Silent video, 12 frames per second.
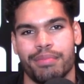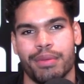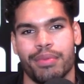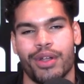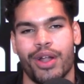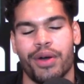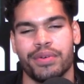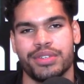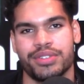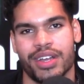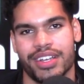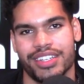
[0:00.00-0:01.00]
People are always
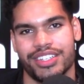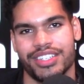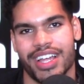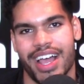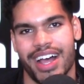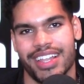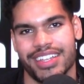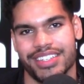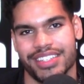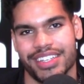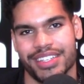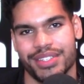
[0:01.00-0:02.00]
trying to
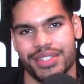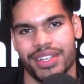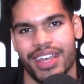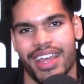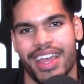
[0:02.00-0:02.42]
challenge this